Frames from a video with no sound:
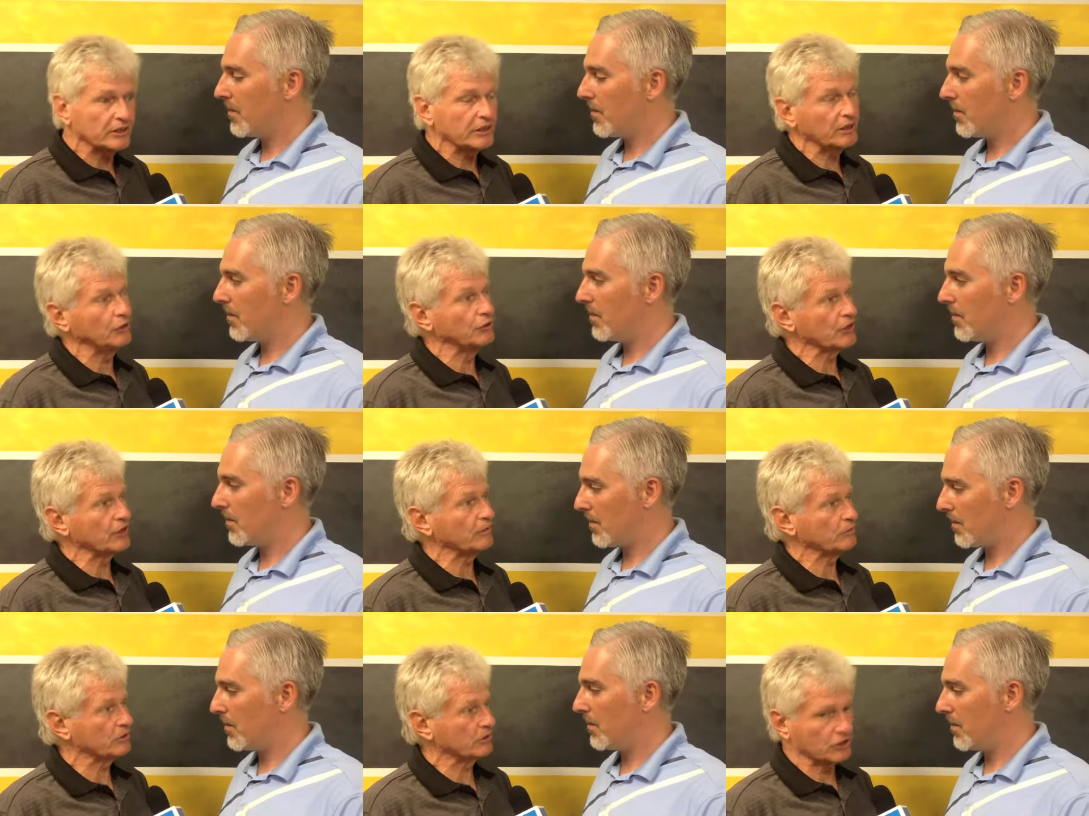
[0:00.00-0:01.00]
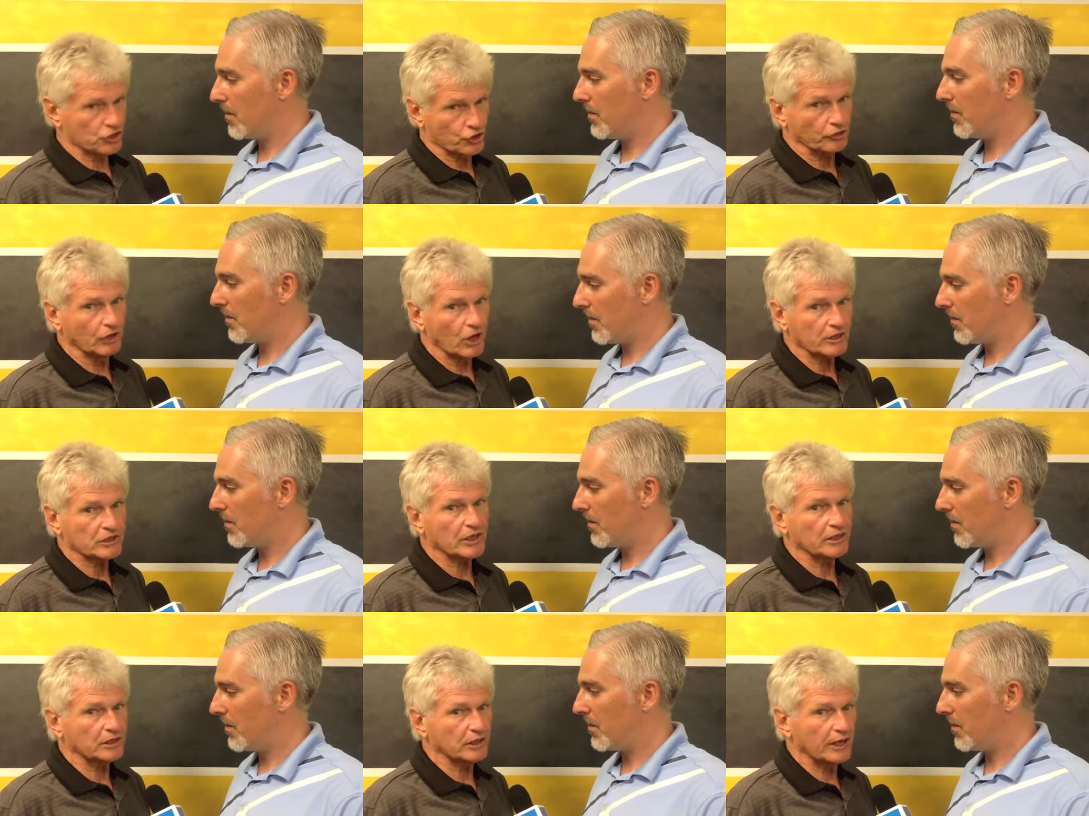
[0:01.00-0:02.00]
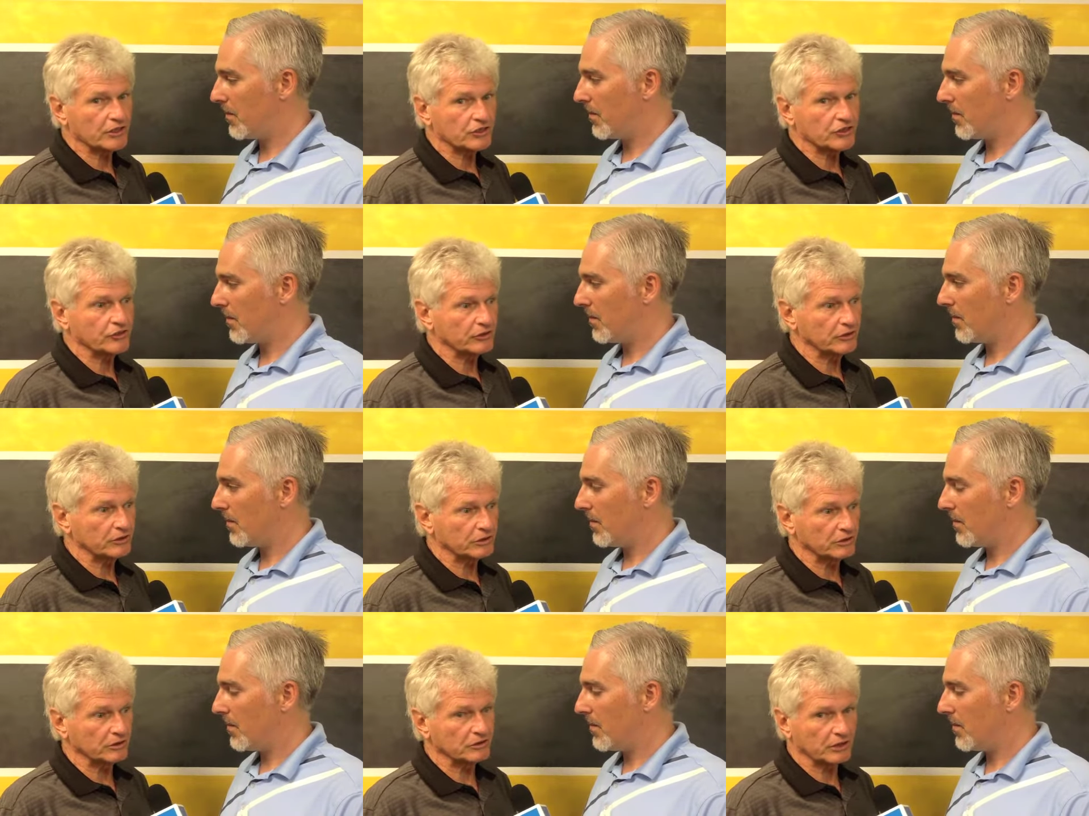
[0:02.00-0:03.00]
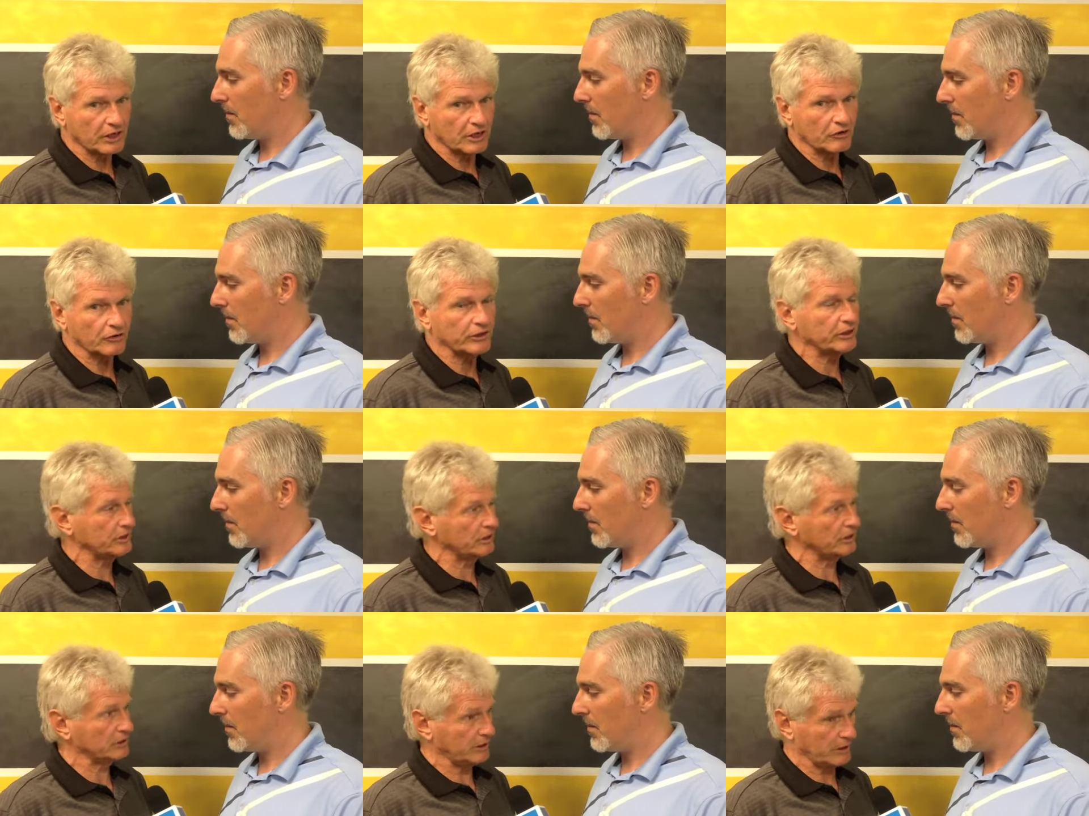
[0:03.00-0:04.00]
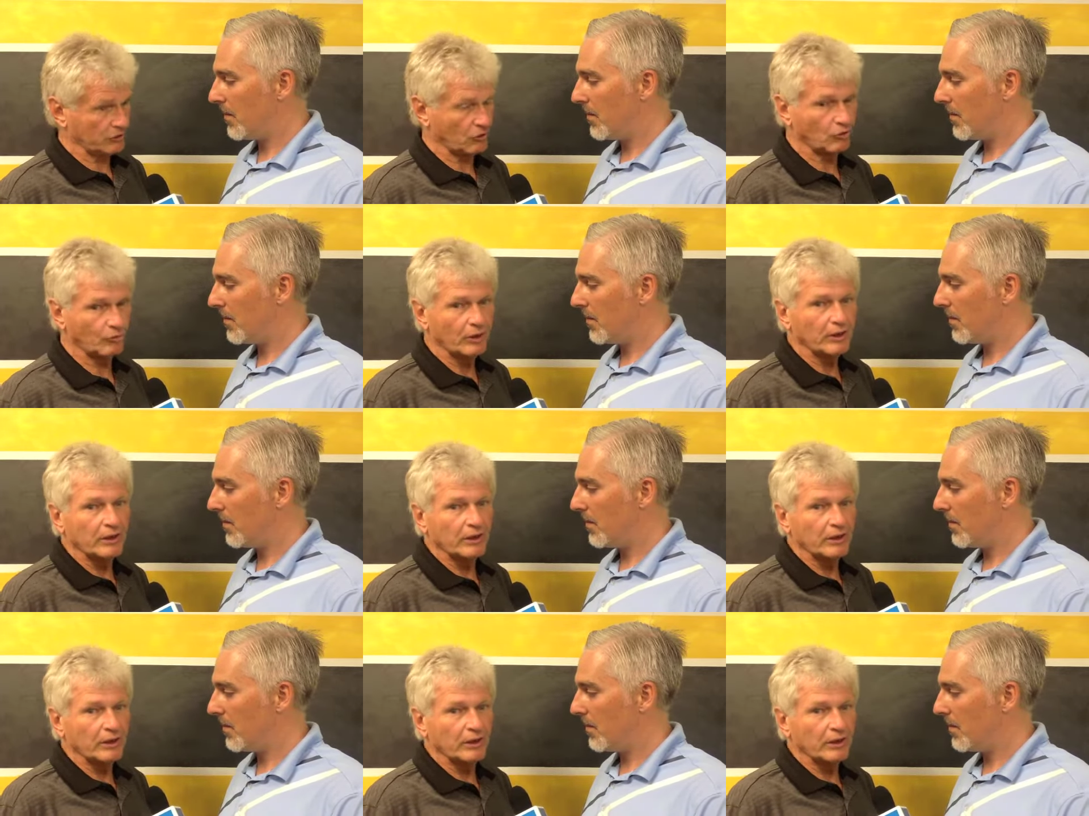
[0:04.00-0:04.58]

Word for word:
Speaker 1: they did lose a game that they shouldn't have lost uh, last year to, to, Calgary at, at, at home.